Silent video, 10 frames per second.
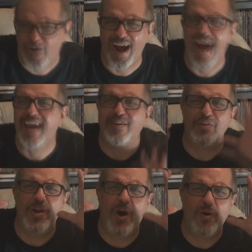more. I
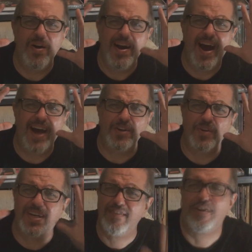don't know. I
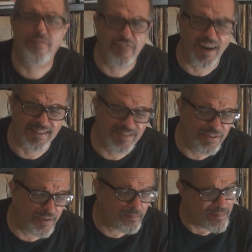don't give a fuck.
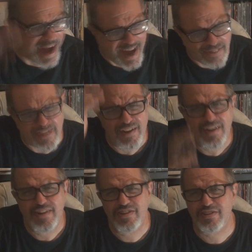Do the math
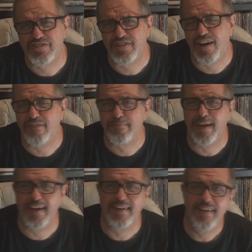yourself,
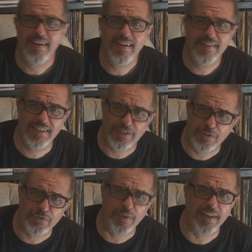man this
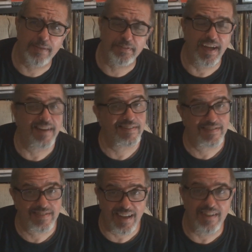was really upsetting.
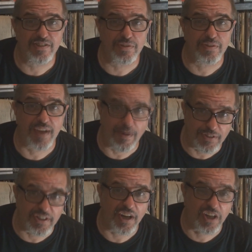To tell you the truth, I
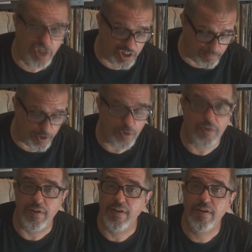was in a good
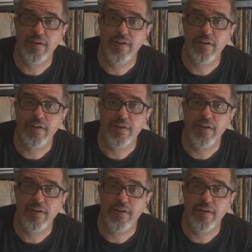mood